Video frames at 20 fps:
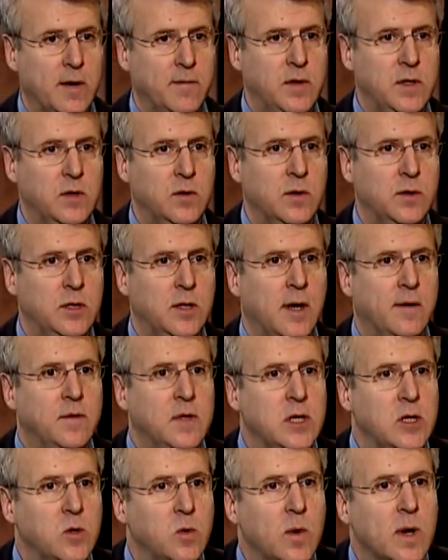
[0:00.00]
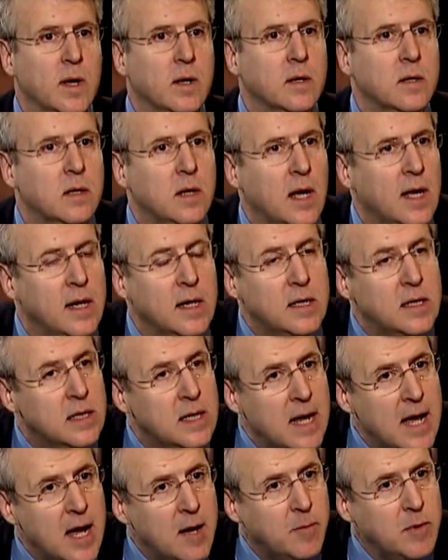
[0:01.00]
of the UN, and it
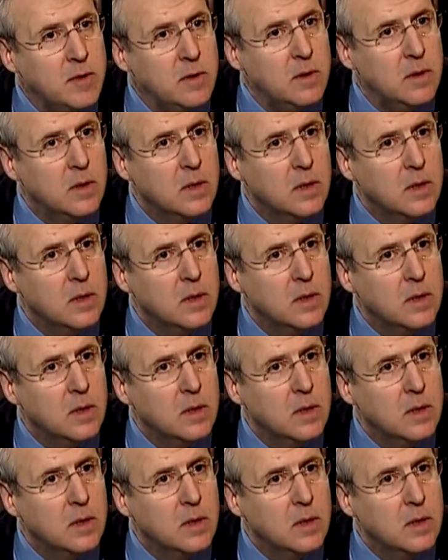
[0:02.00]
didn't happen?